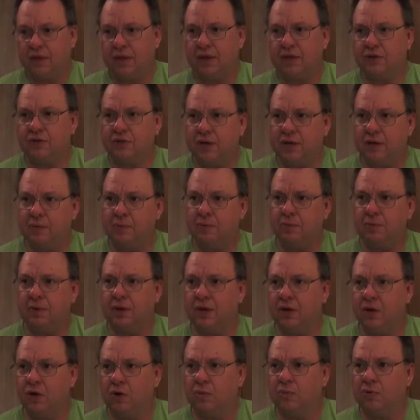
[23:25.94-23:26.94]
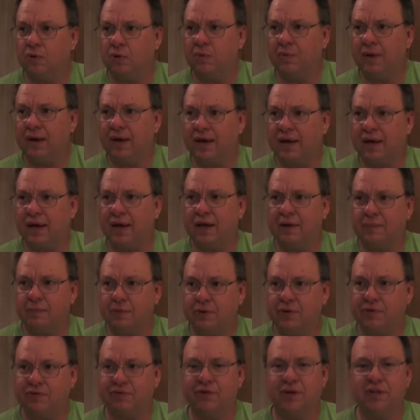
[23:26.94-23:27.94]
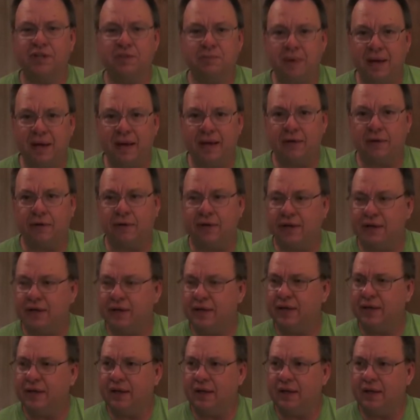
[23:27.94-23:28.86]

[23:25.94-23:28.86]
I tried to put my GoPro back on, put a fresh battery in it,